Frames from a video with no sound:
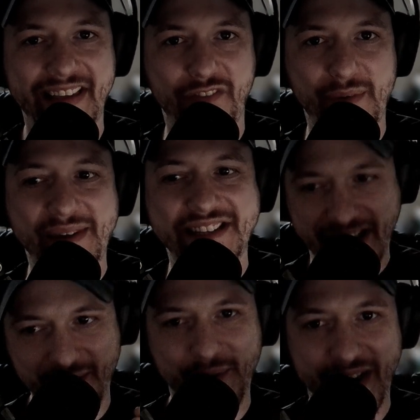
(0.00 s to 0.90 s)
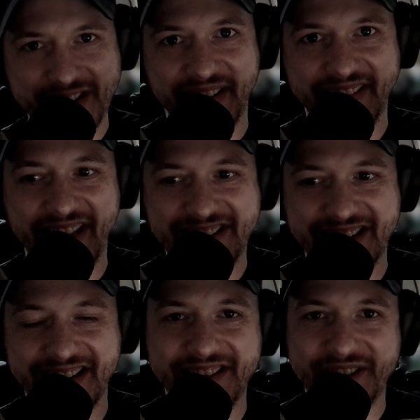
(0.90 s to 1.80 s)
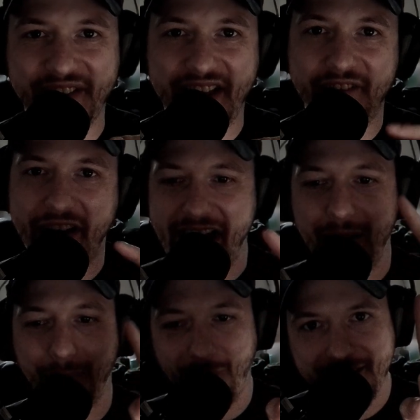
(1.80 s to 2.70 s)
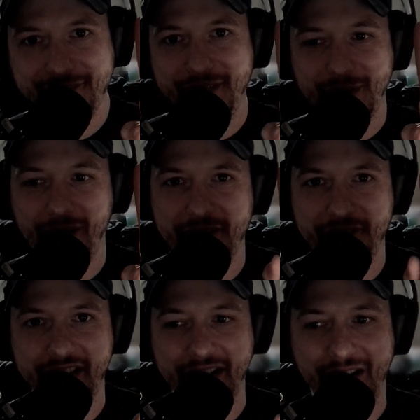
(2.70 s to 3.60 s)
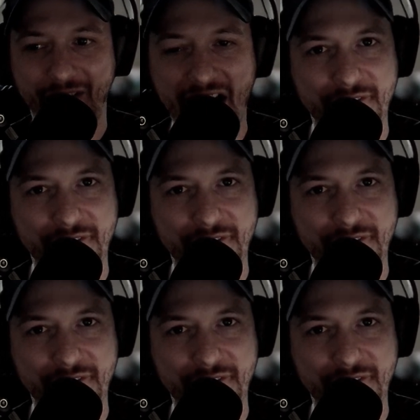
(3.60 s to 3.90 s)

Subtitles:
giving me zero expectation so that if I got one view on a video,